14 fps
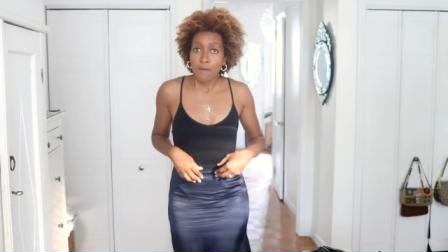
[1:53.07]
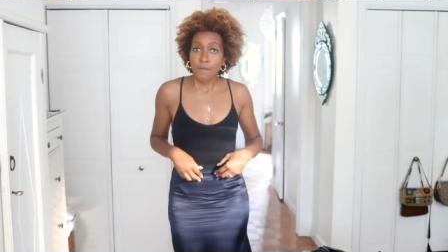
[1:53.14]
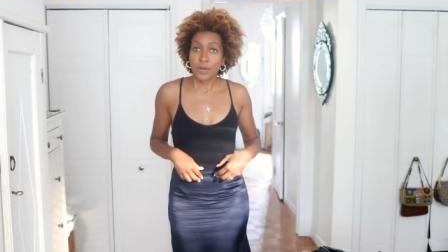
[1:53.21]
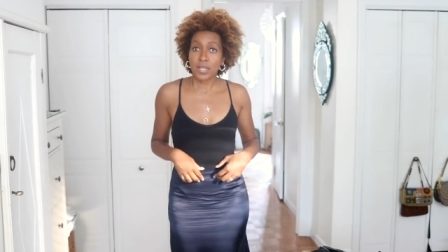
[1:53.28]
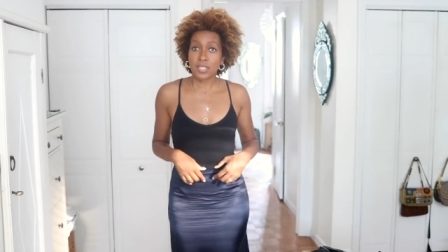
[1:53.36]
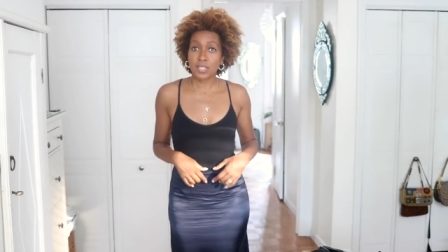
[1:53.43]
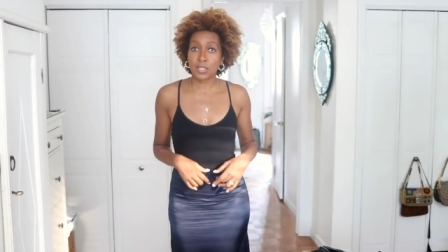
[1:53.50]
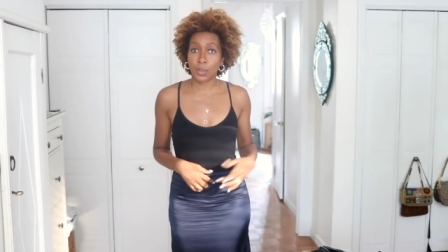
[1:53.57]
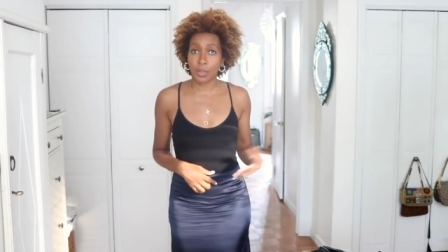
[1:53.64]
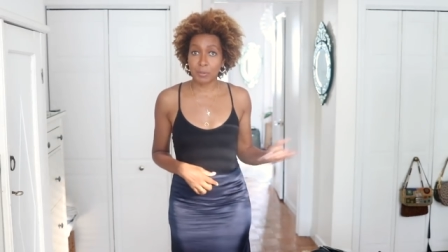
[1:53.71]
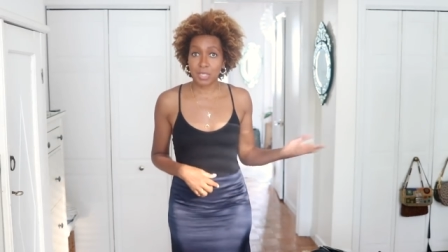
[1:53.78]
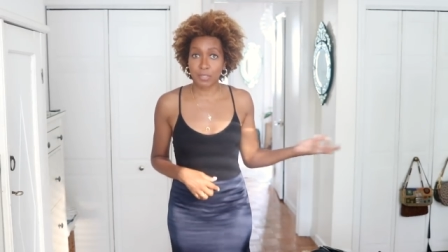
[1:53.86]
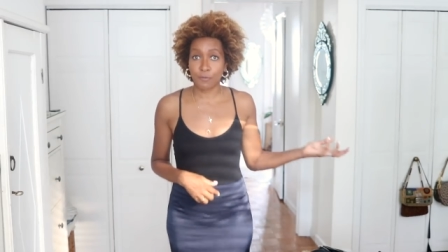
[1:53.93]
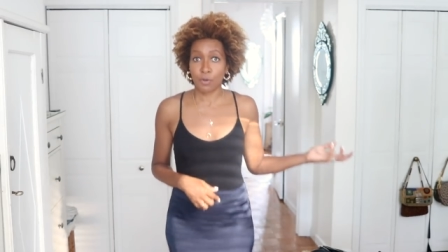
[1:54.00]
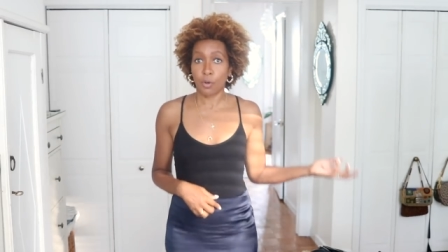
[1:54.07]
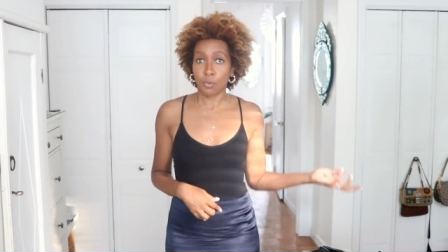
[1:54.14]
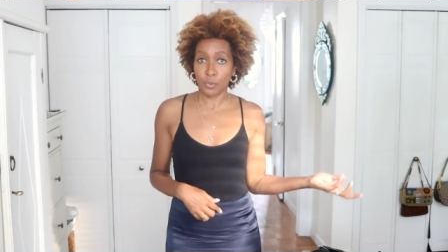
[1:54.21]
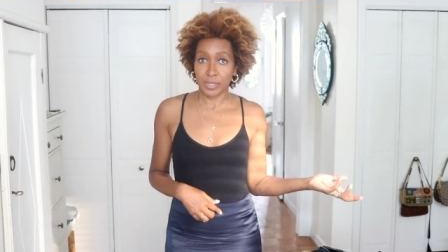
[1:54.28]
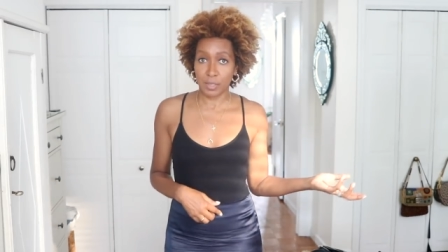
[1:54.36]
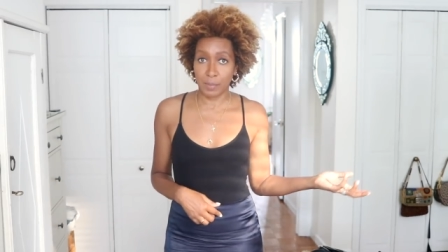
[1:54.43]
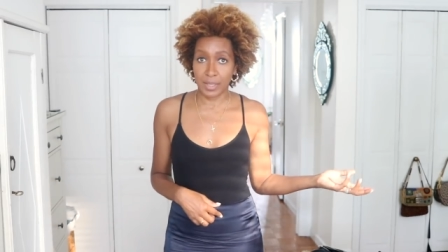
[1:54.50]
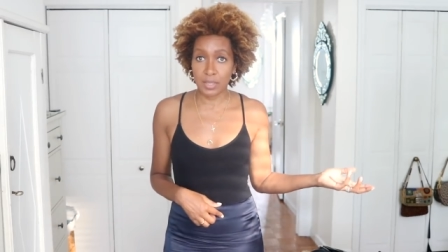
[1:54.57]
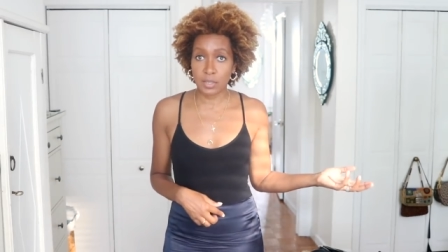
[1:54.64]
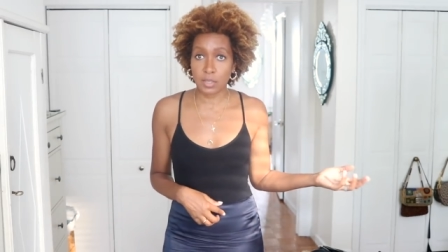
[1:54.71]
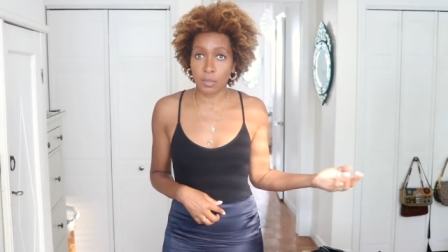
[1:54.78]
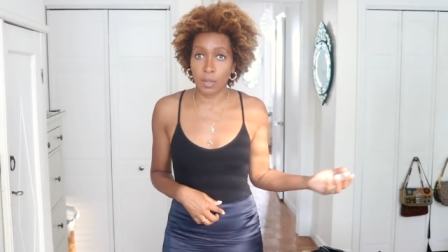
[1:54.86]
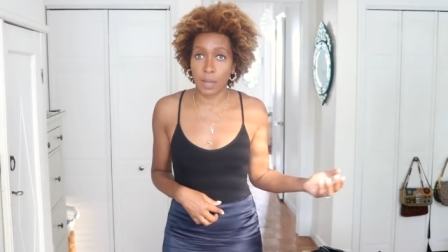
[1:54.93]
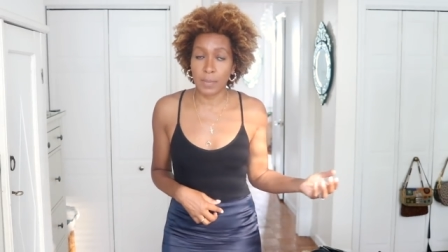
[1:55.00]
first look, which I've got already on my
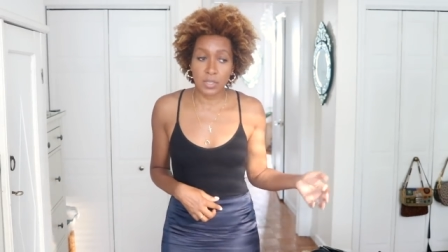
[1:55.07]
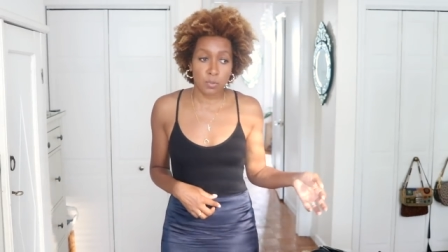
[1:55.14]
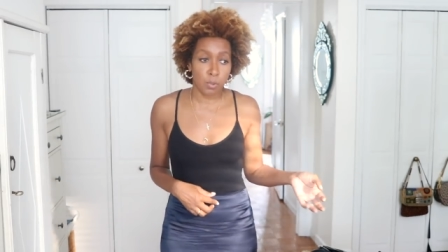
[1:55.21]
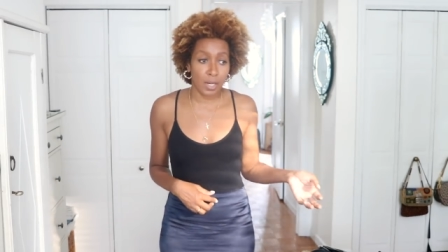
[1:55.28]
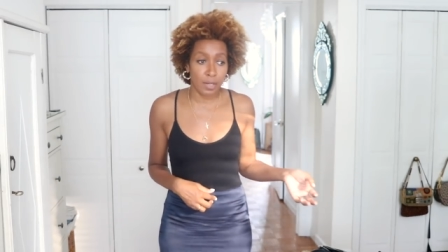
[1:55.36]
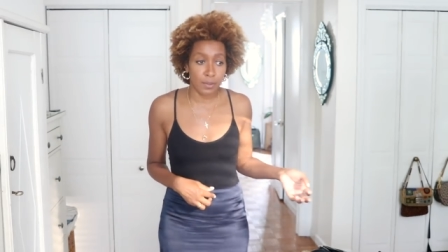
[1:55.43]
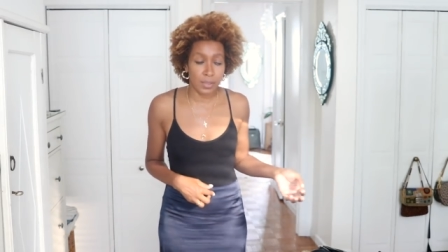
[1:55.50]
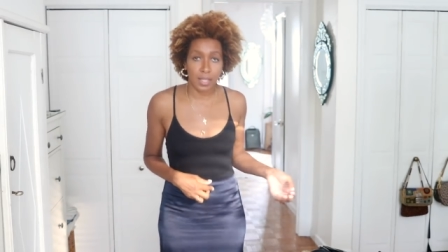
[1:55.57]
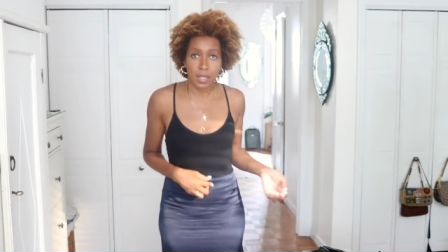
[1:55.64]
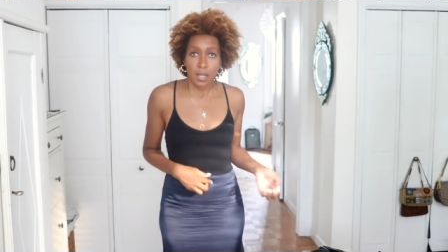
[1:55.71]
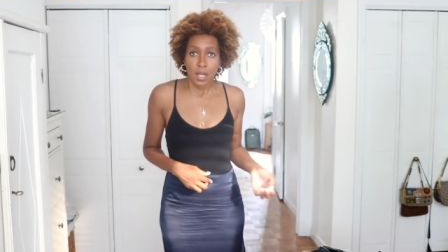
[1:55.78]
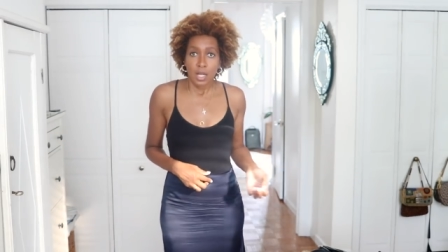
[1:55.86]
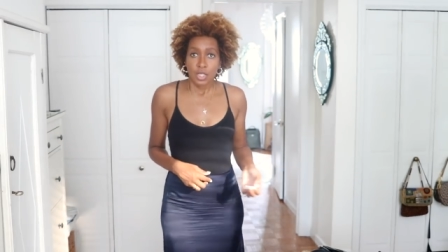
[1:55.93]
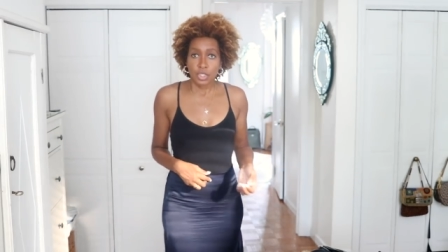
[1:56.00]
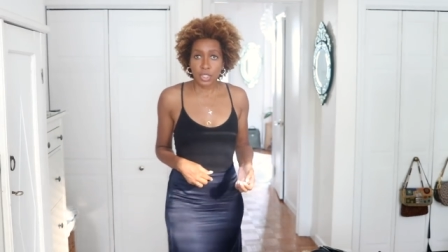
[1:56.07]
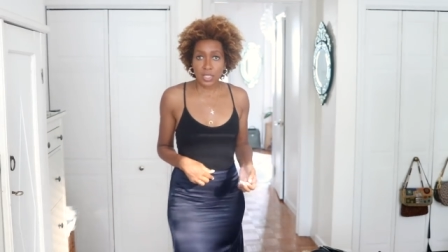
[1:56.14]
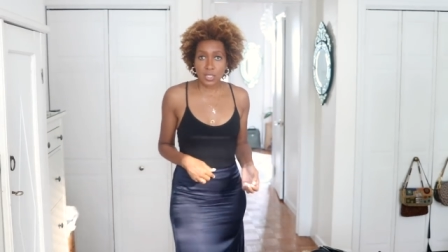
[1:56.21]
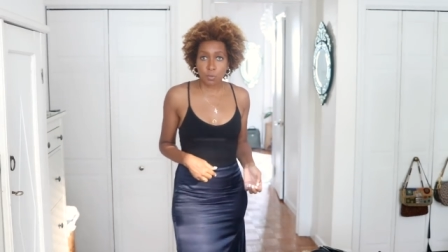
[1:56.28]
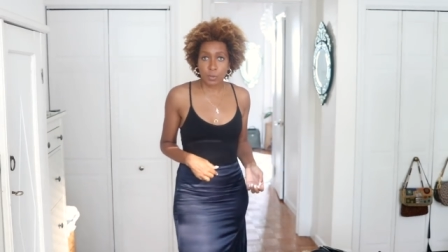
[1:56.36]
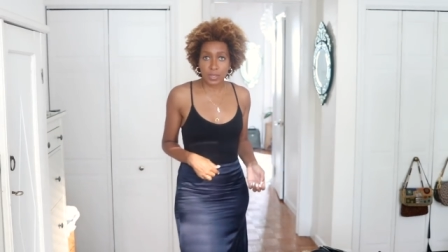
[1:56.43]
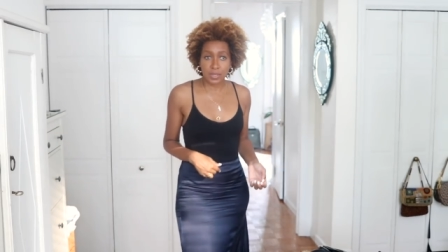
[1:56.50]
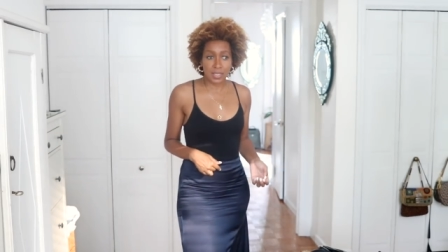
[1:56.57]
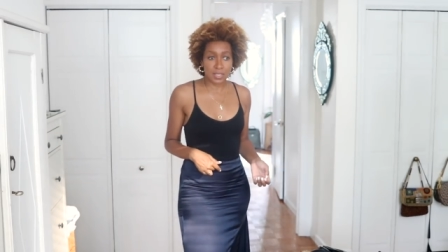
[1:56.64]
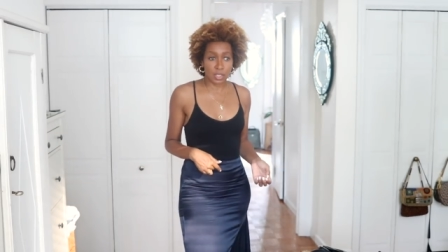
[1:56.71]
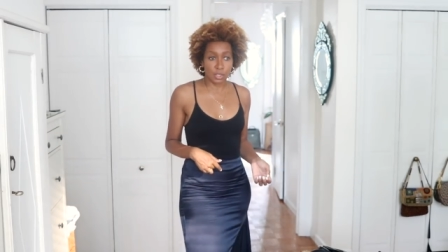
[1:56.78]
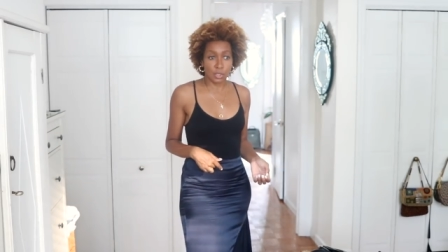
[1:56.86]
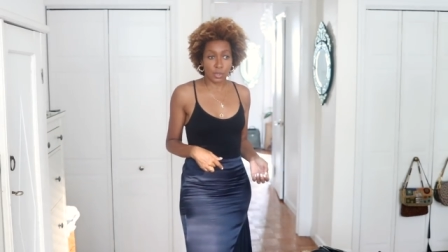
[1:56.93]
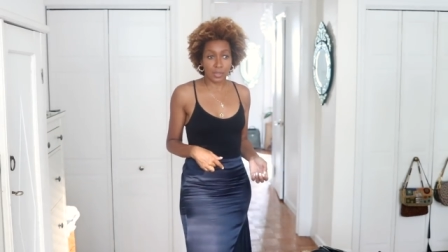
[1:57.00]
Instagram, is wearing it just with
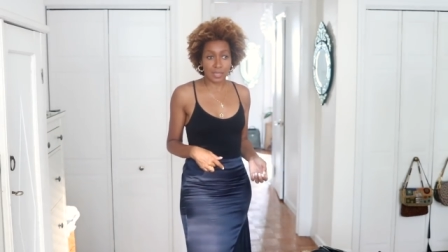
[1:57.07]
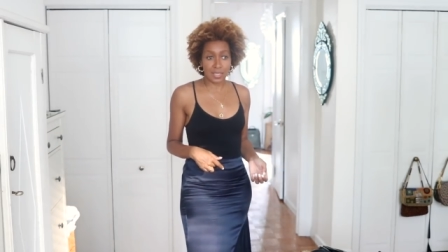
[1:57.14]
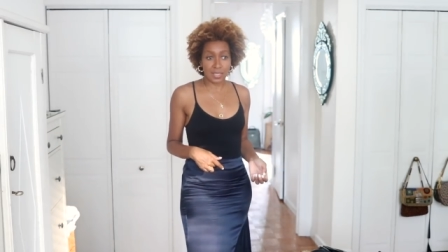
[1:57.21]
this, look at